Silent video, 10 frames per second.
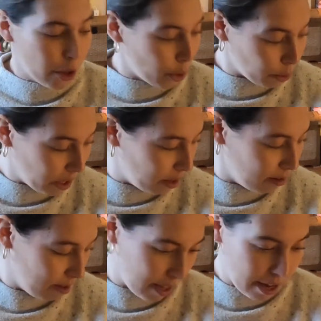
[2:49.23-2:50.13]
3
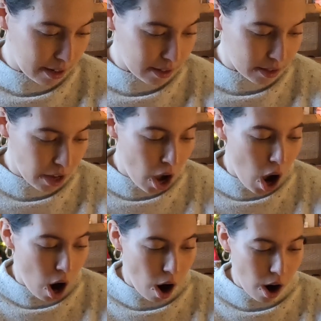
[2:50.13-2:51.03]
things
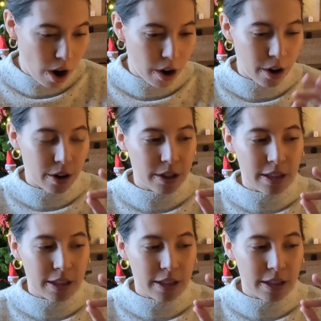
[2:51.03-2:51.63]
are,